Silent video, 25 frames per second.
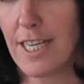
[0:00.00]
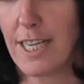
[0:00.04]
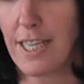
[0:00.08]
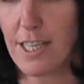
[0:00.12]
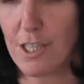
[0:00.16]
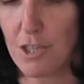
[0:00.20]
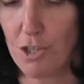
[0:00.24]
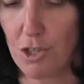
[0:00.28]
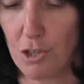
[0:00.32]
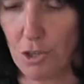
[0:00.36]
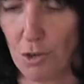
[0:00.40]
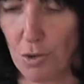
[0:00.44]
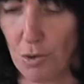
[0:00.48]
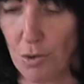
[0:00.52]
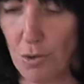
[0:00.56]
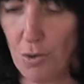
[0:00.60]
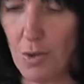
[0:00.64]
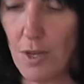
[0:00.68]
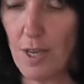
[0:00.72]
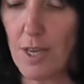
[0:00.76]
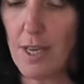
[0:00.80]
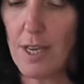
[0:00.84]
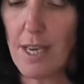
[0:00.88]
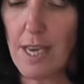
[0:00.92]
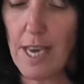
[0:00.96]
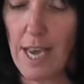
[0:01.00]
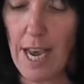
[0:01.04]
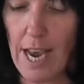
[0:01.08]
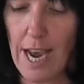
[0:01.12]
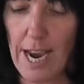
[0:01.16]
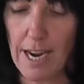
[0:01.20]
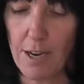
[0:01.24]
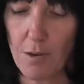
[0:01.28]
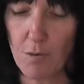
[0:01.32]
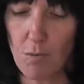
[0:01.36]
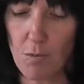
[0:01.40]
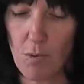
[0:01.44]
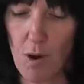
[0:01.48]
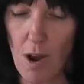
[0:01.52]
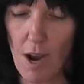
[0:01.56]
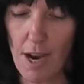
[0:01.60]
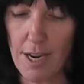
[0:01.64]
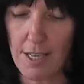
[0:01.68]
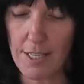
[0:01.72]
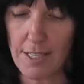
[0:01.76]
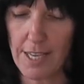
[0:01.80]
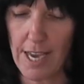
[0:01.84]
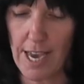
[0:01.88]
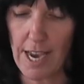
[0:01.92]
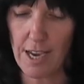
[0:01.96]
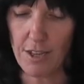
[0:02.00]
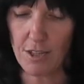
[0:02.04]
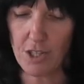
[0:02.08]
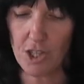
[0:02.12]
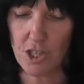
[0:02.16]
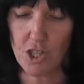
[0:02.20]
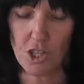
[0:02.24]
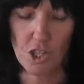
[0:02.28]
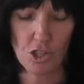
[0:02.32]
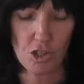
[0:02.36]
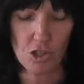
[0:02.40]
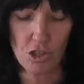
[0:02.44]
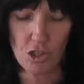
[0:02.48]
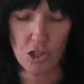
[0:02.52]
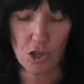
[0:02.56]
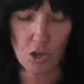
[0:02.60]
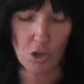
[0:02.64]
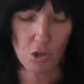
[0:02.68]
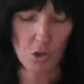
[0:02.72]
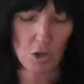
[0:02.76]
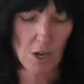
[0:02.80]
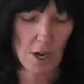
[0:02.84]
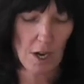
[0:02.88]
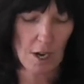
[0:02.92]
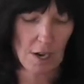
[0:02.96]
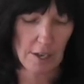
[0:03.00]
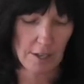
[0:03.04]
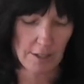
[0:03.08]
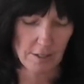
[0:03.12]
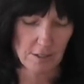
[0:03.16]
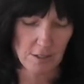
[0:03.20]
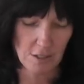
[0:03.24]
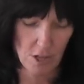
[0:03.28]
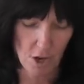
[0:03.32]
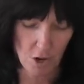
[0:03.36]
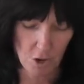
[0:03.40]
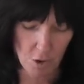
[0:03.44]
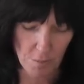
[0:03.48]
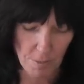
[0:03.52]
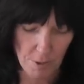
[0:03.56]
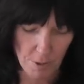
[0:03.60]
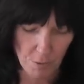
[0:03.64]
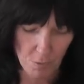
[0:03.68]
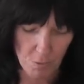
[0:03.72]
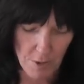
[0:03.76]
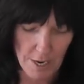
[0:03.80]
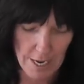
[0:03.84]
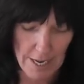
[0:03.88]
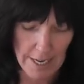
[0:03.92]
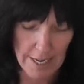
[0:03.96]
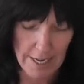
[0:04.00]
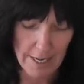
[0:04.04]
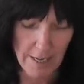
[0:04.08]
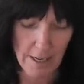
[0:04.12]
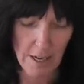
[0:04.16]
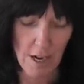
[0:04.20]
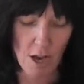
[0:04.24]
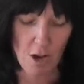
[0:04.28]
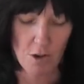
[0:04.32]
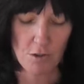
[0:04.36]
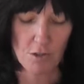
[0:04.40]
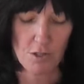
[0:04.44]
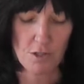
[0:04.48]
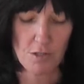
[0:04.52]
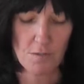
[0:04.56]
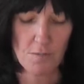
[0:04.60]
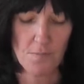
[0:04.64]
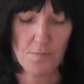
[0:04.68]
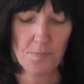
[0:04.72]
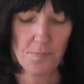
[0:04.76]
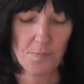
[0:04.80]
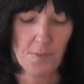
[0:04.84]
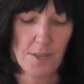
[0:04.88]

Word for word: can do and right down to just two clicks so it'll be really close.